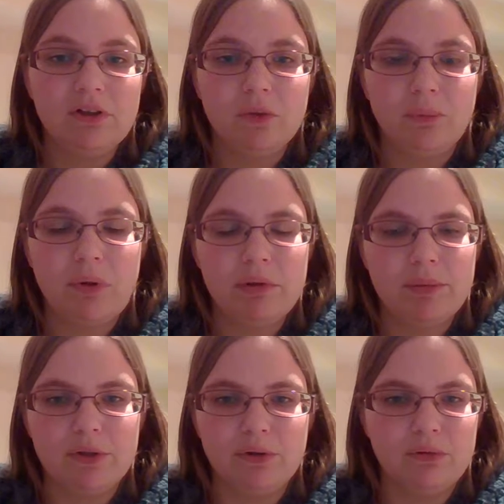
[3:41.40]
So probably
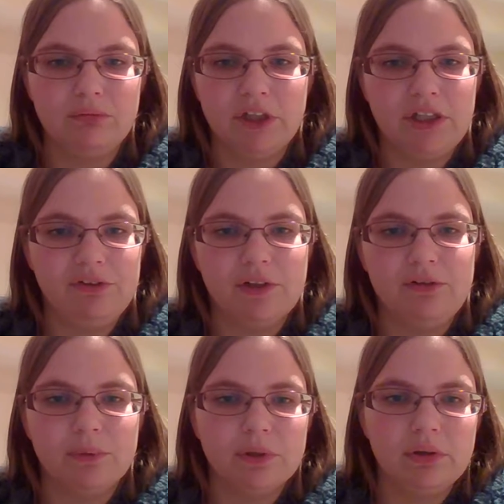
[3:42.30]
about late
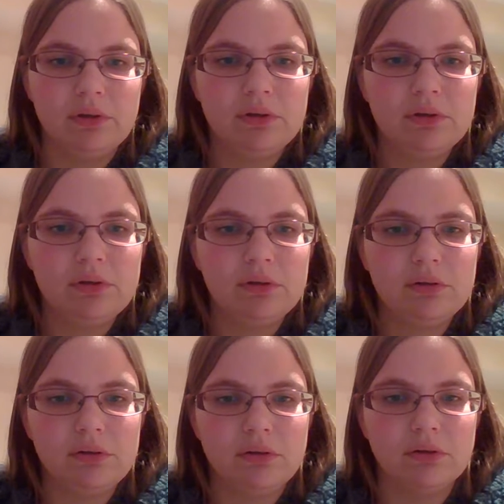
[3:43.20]
January,
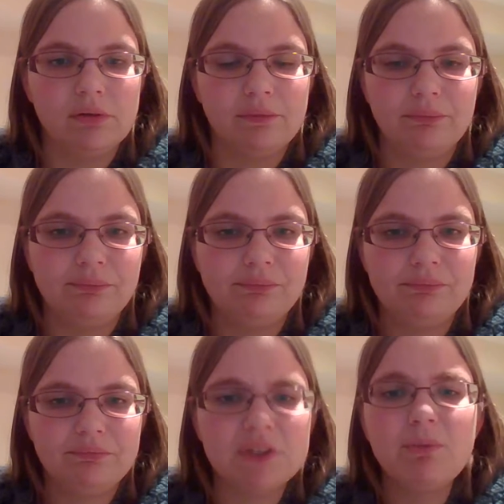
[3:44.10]
or
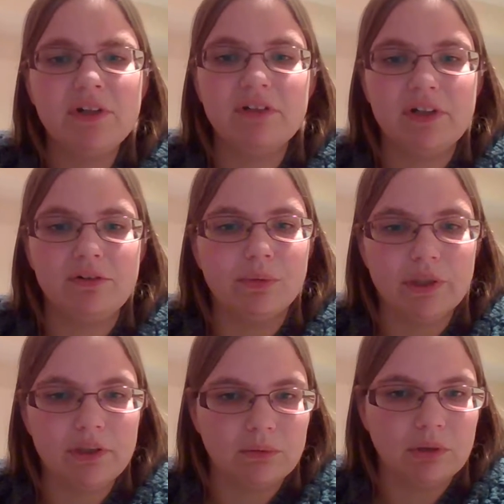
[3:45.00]
somewhere in
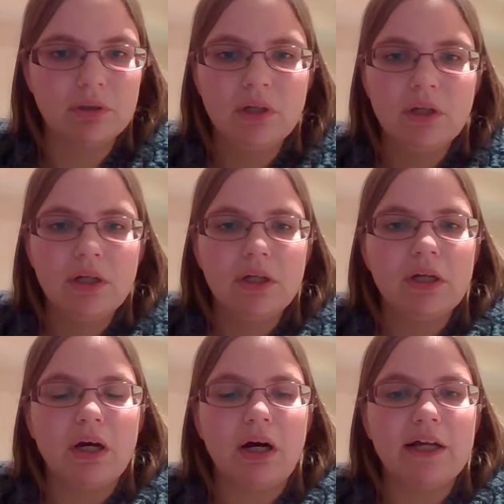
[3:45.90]
January anyway.
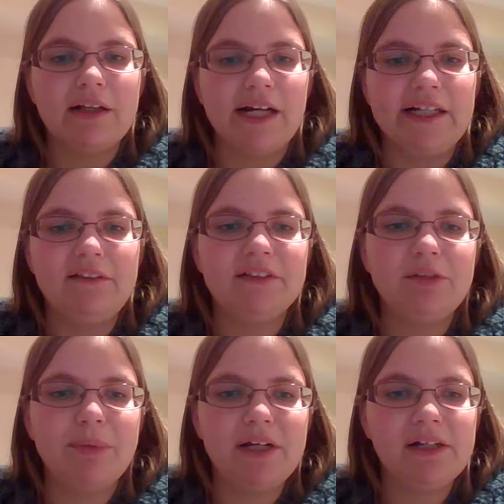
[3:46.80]
I had
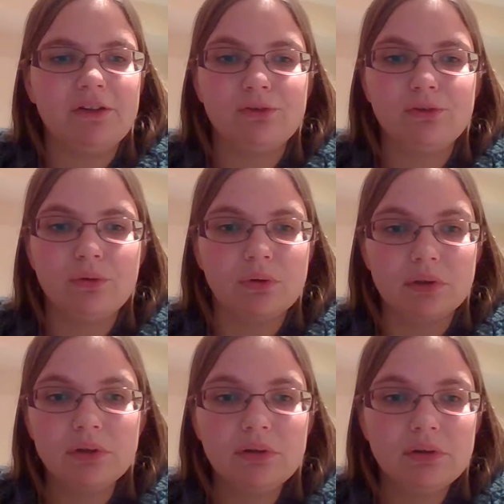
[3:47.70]
stayed back at
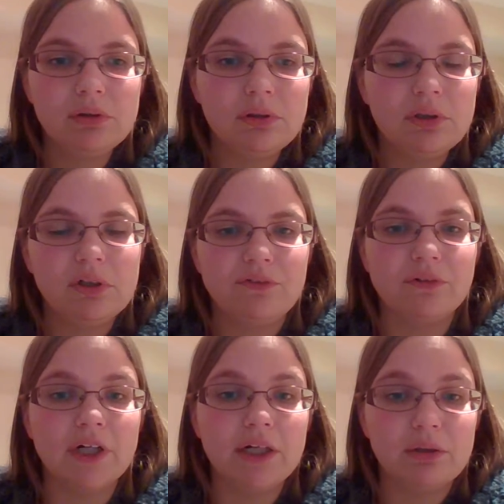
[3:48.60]
school
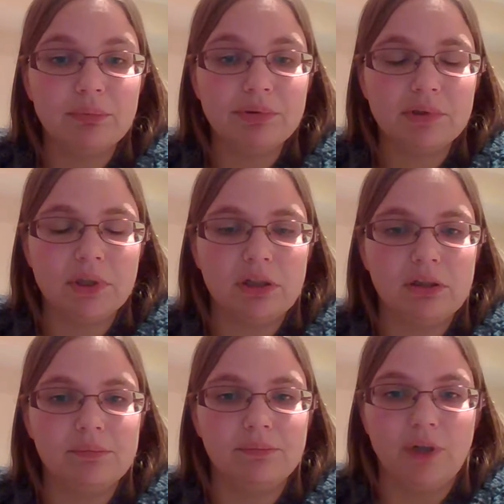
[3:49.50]
for help
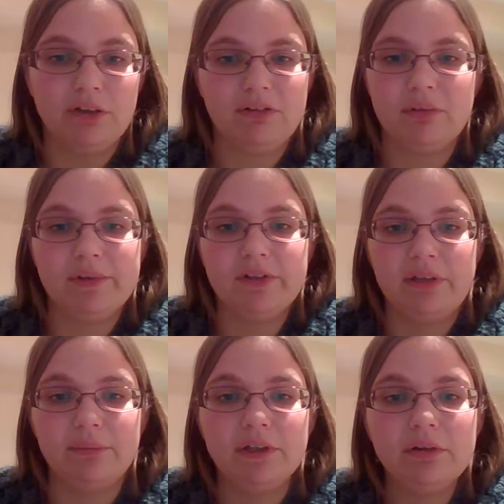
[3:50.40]
on some
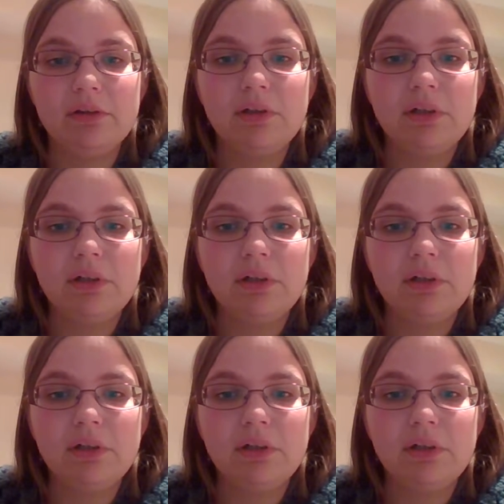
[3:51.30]
assignment,